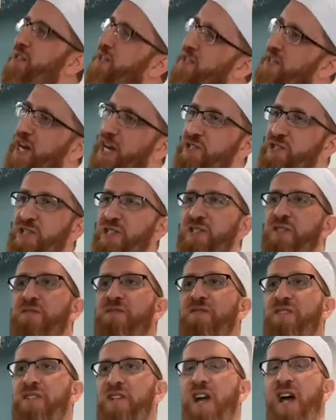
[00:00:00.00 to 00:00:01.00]
That's a
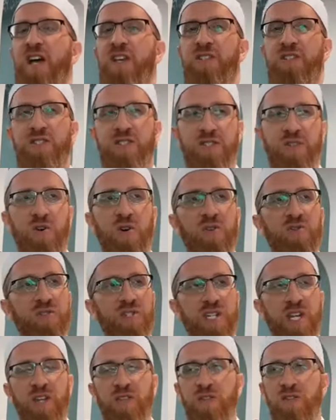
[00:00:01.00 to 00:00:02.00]
different ask
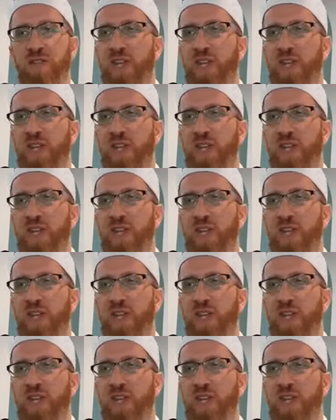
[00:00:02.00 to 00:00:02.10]
altogether.